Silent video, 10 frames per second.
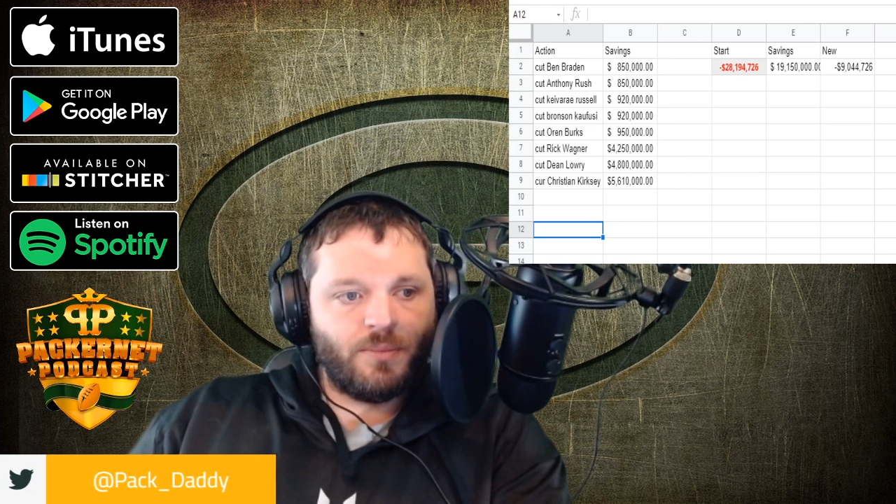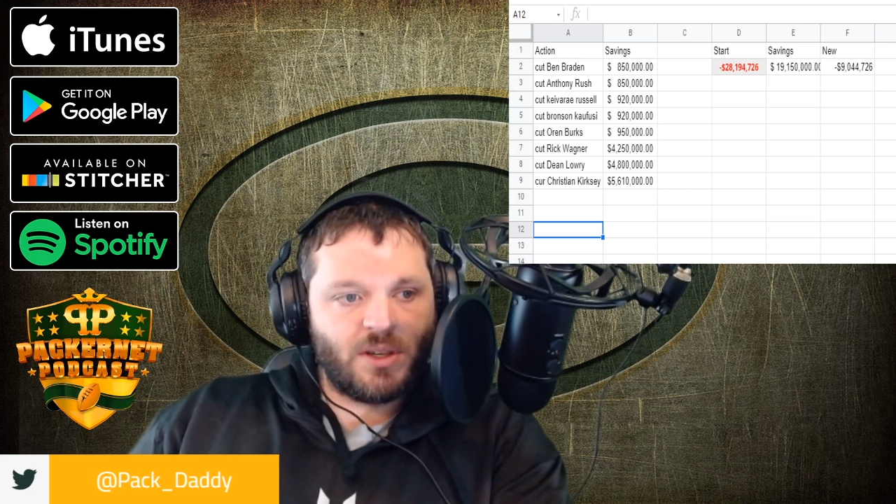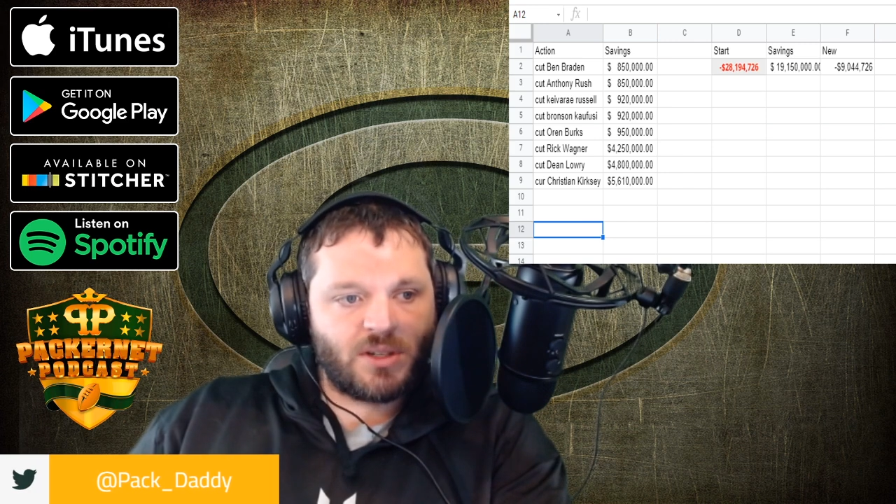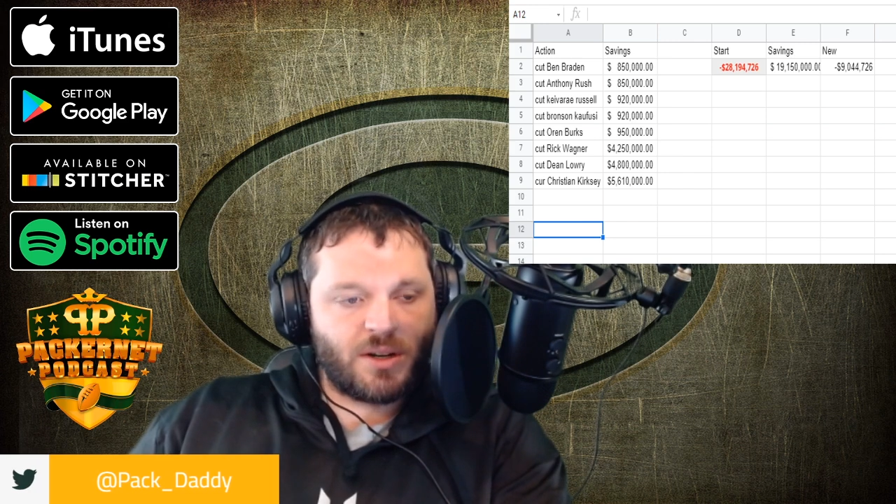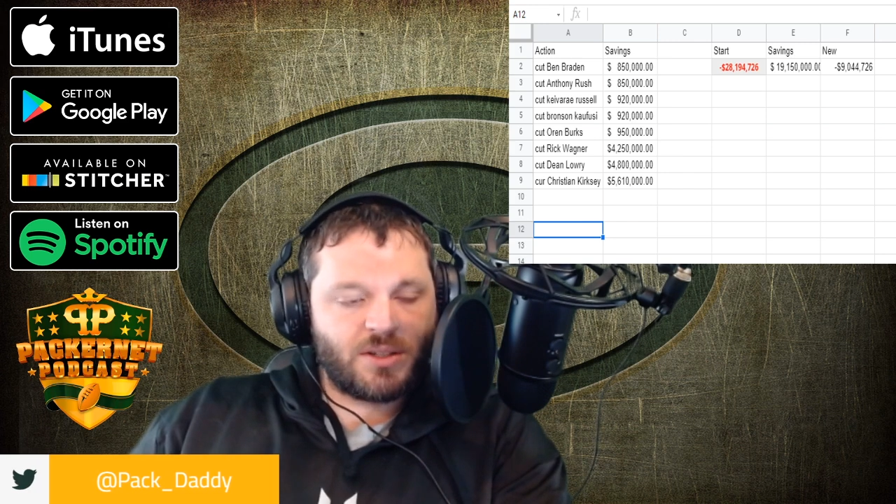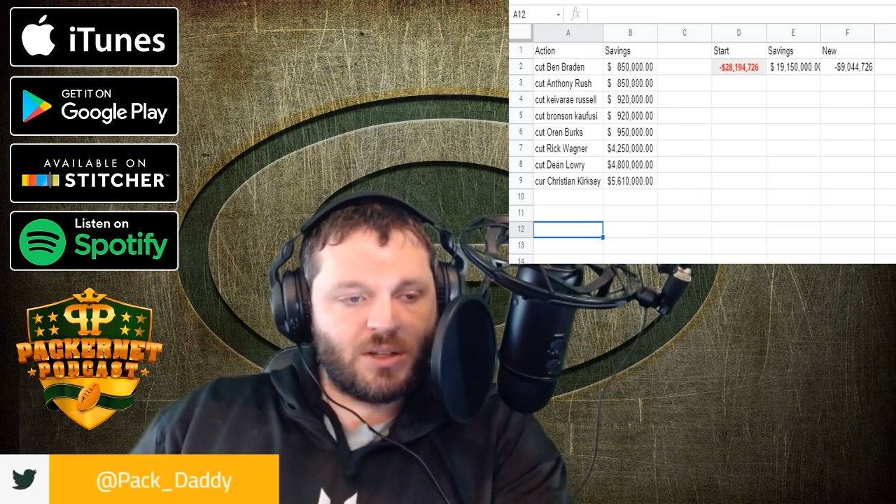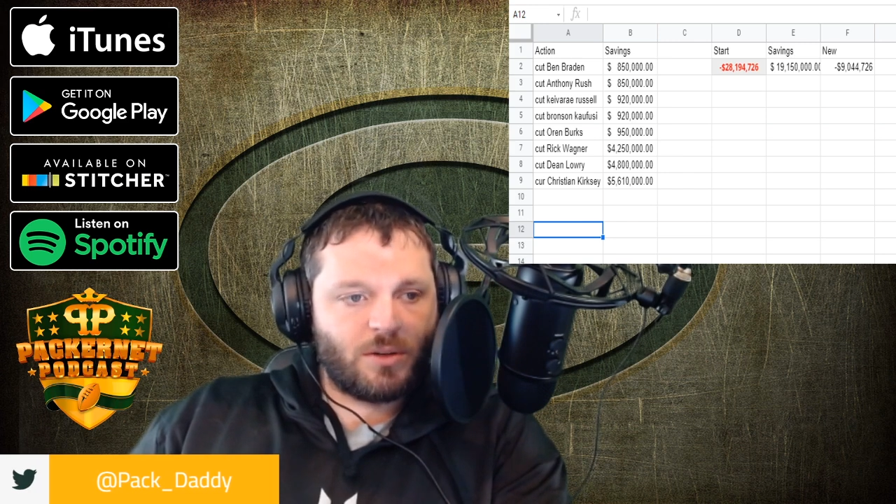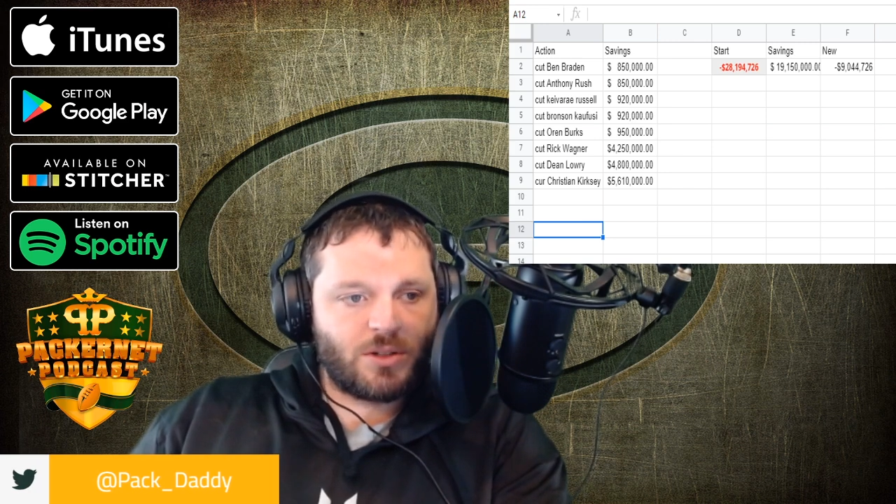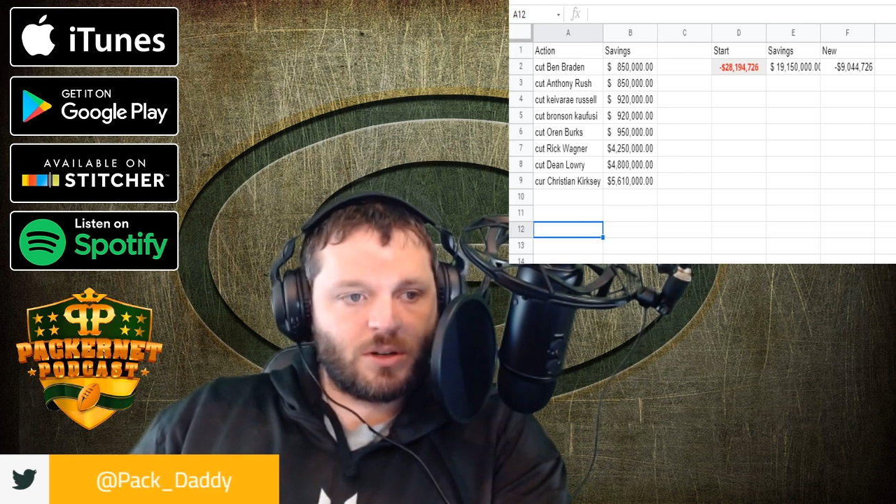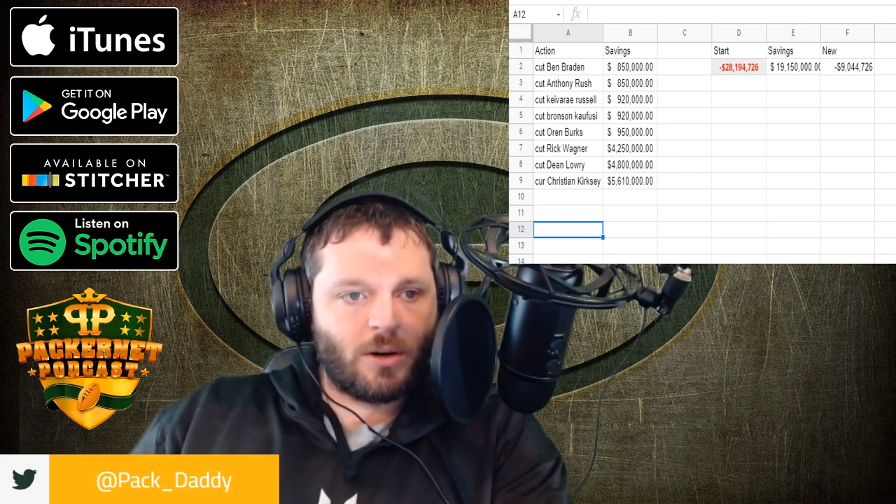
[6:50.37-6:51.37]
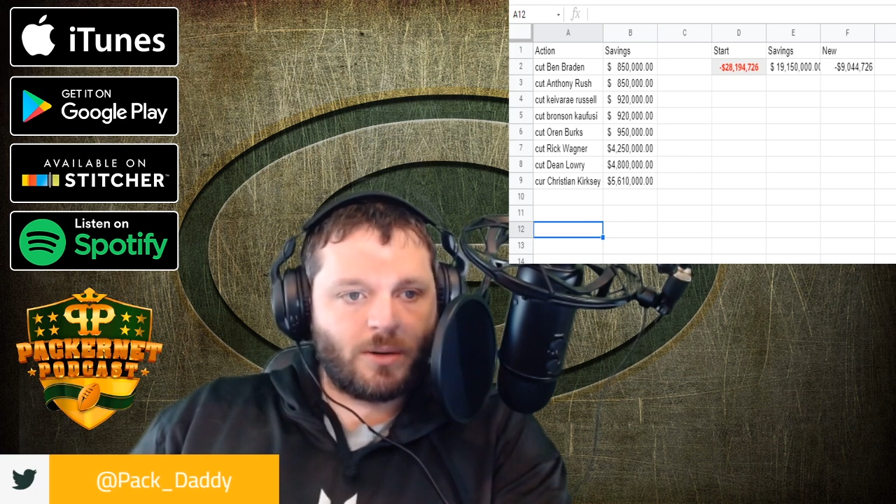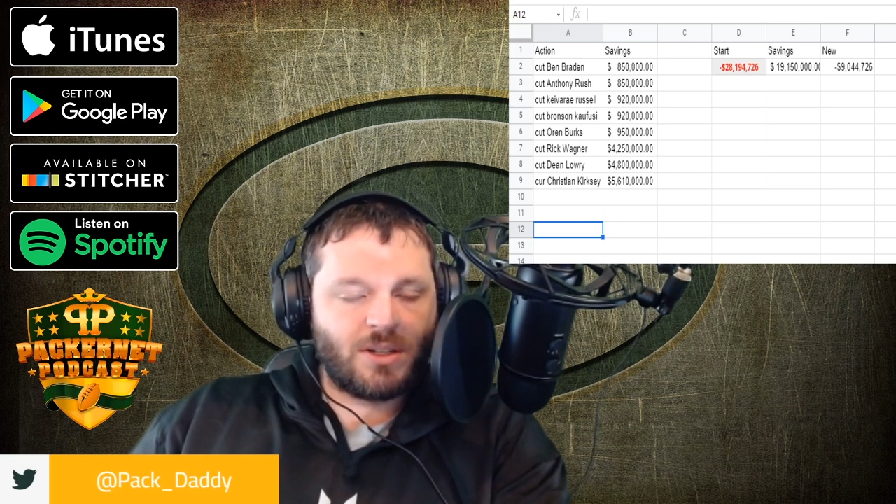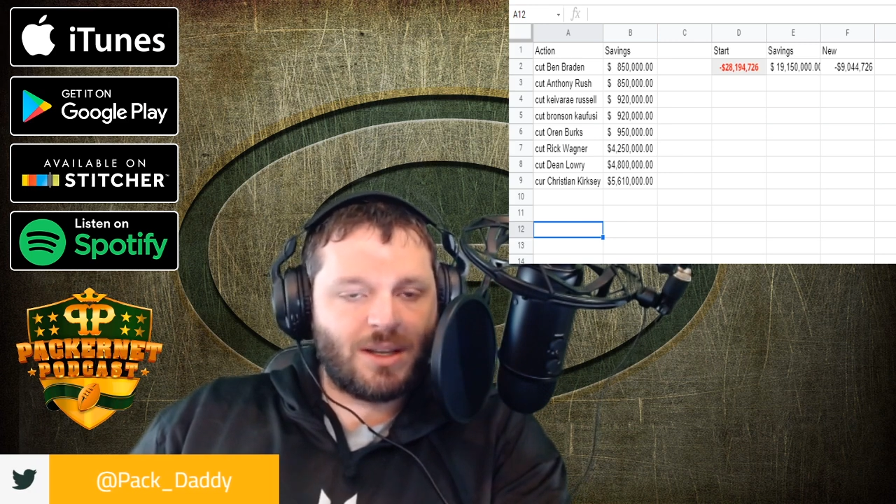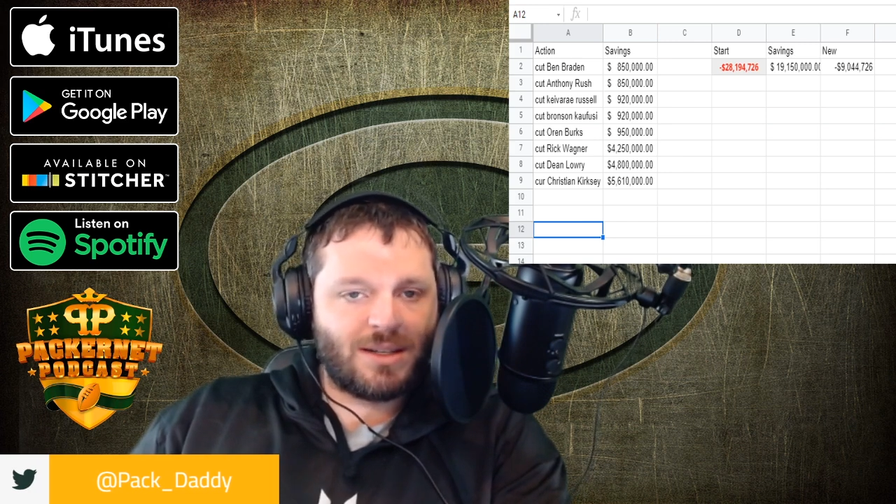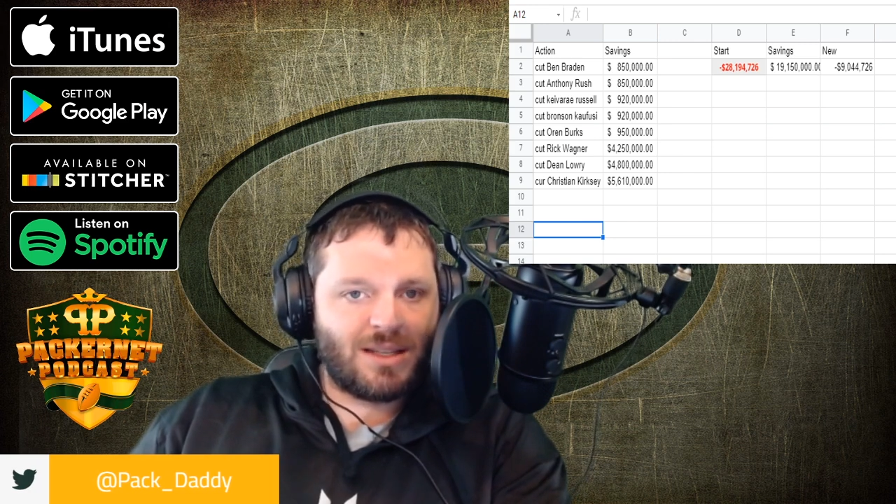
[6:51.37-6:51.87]
is going to see Christian
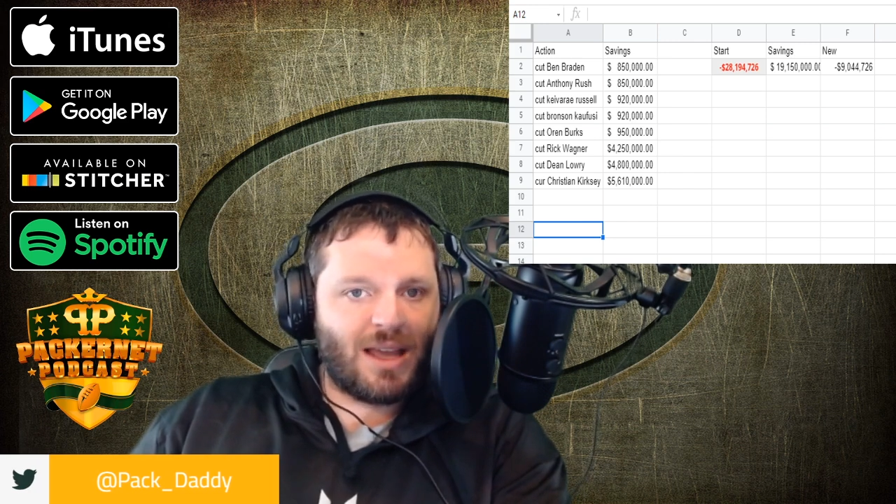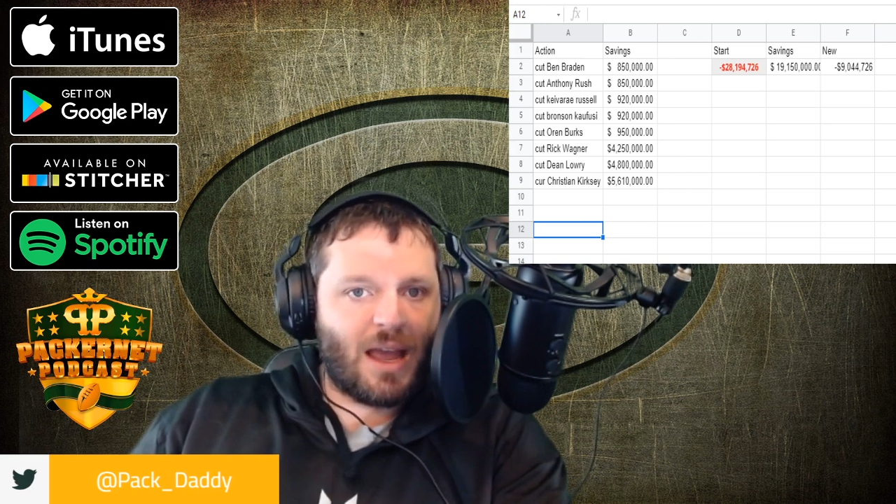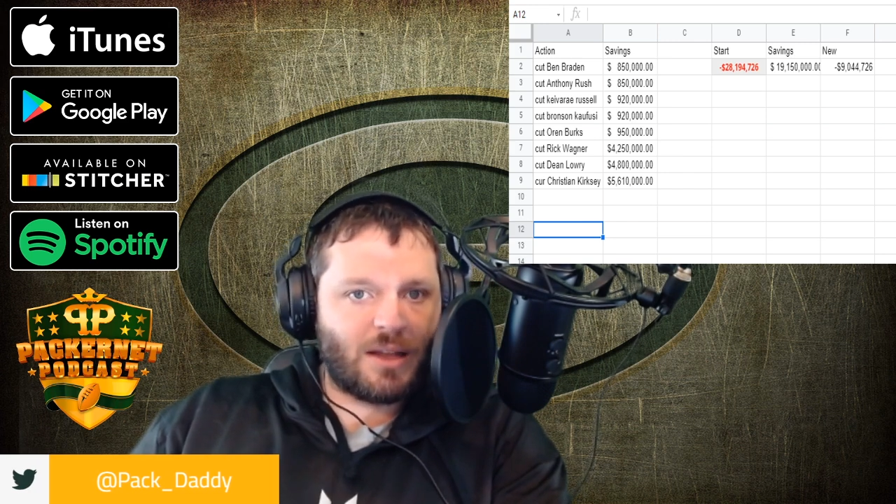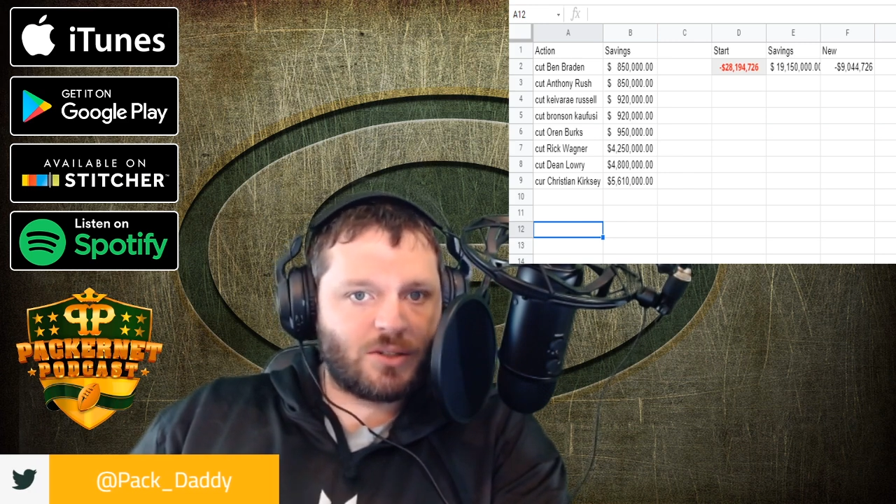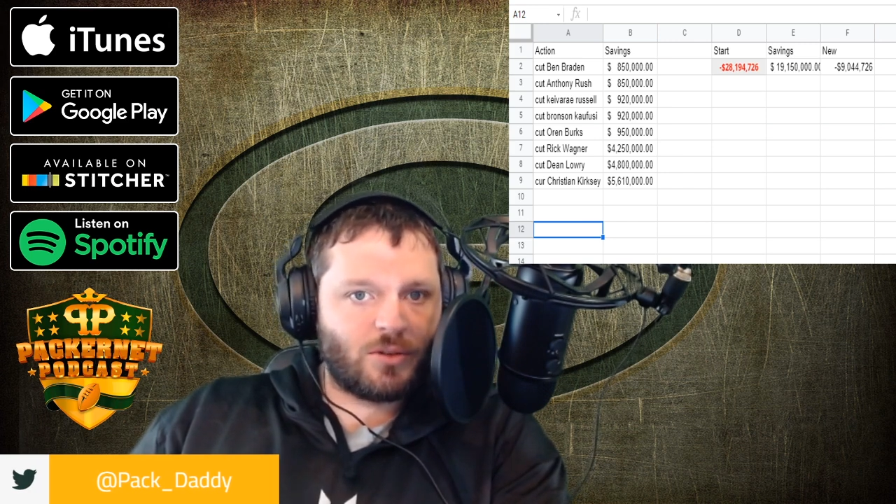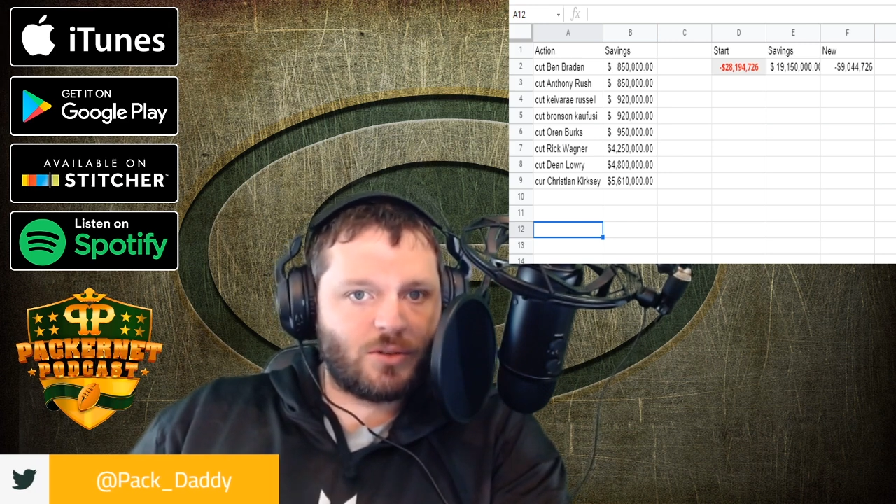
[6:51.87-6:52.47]
Kirksey as the answer